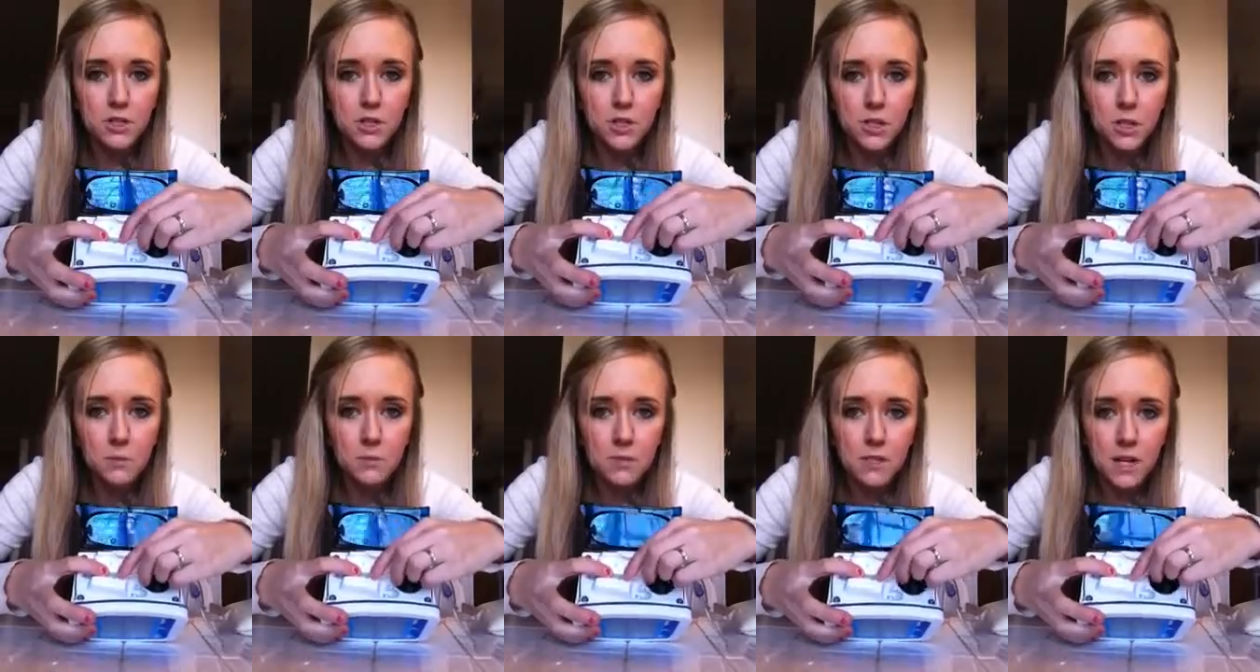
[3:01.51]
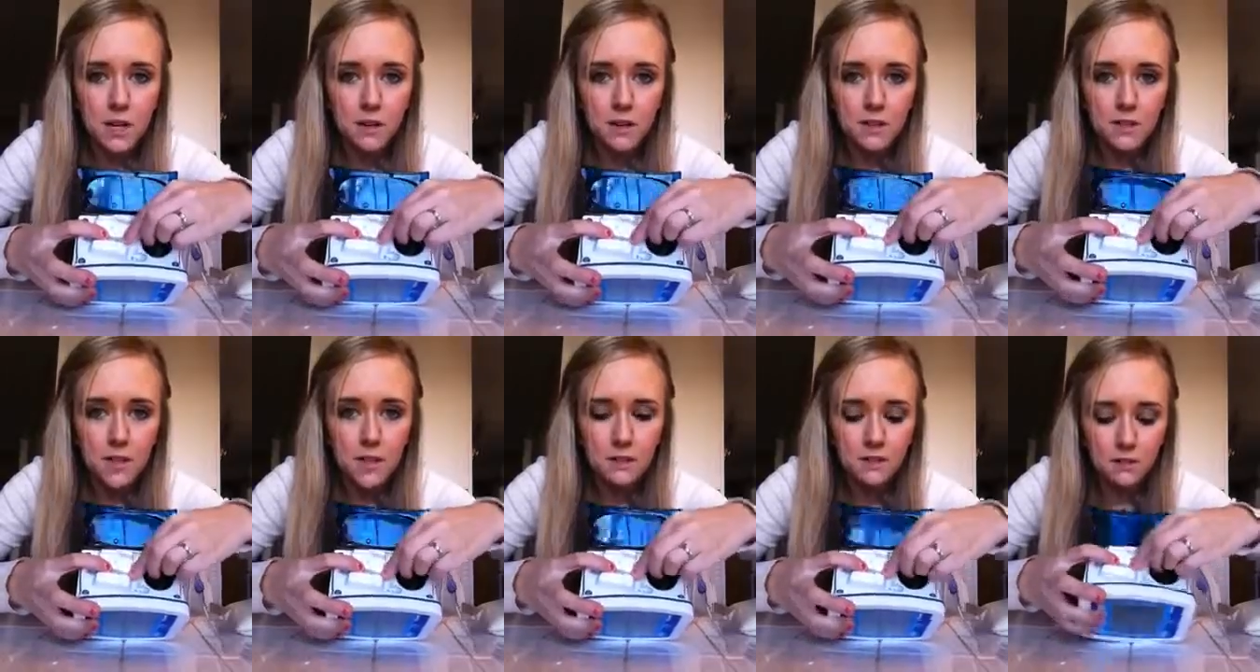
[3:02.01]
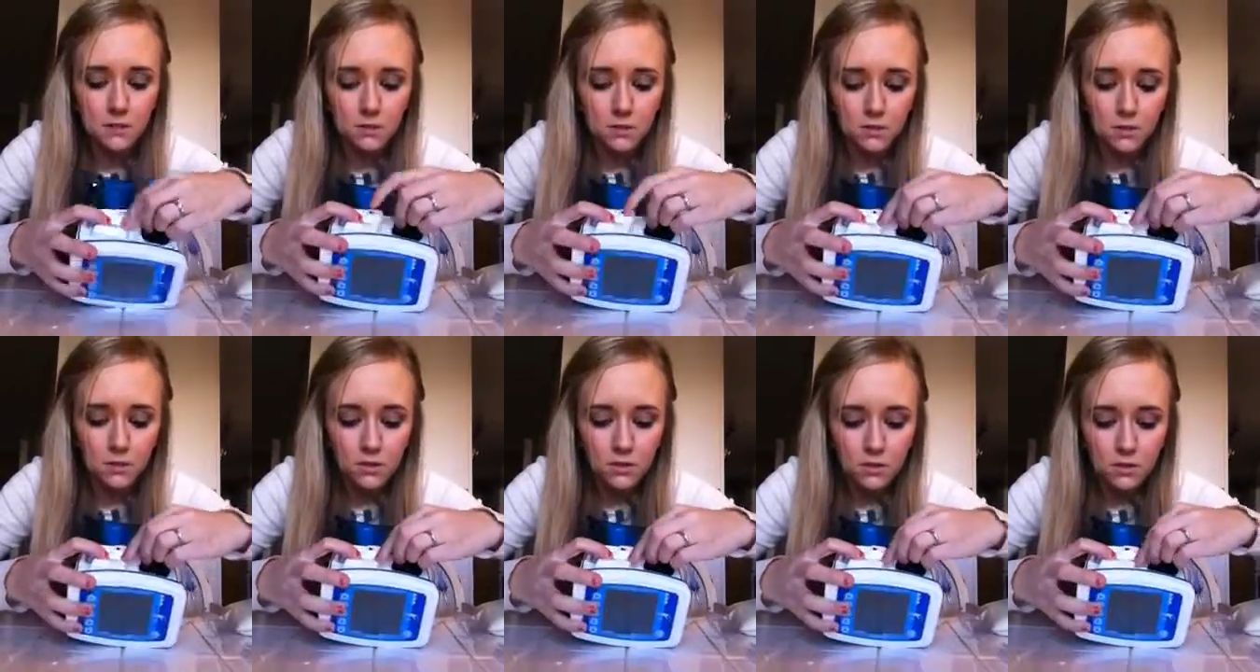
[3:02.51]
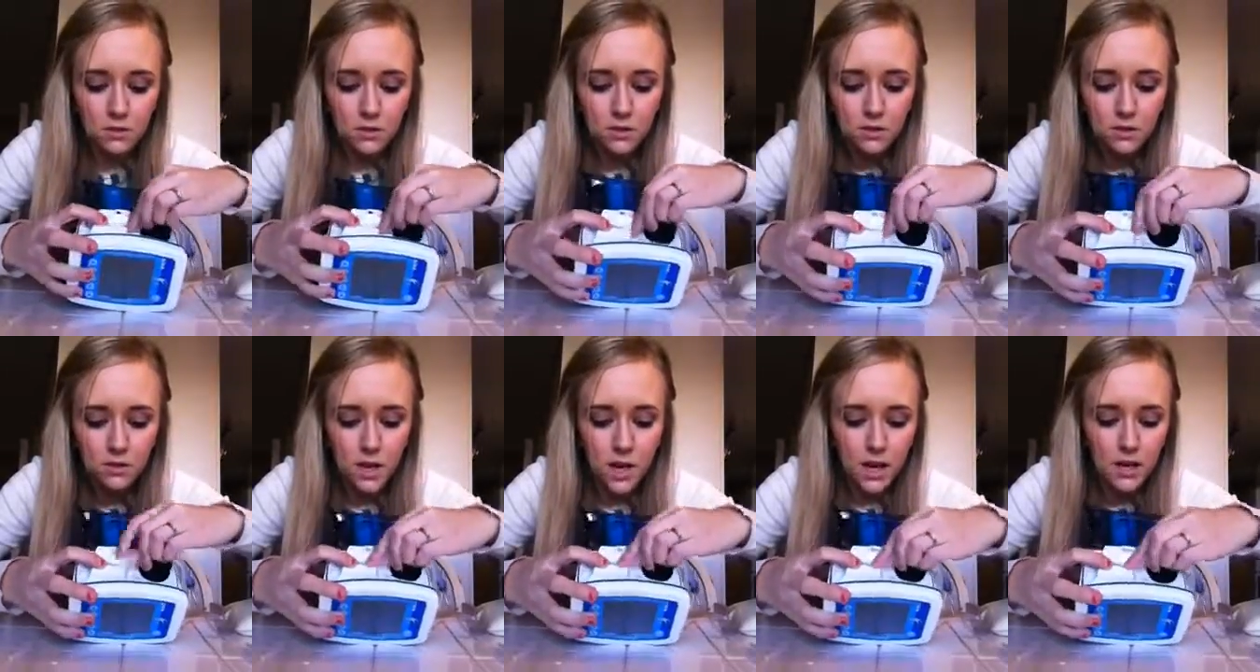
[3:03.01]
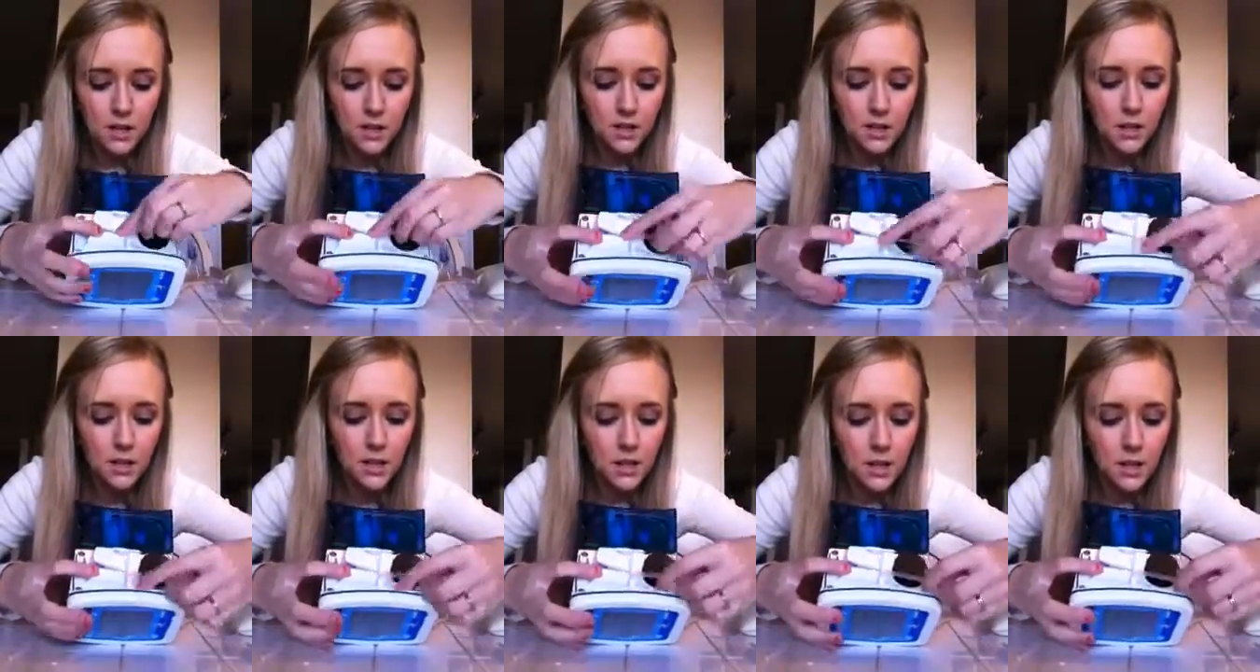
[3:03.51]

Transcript: the tube down in that little crack,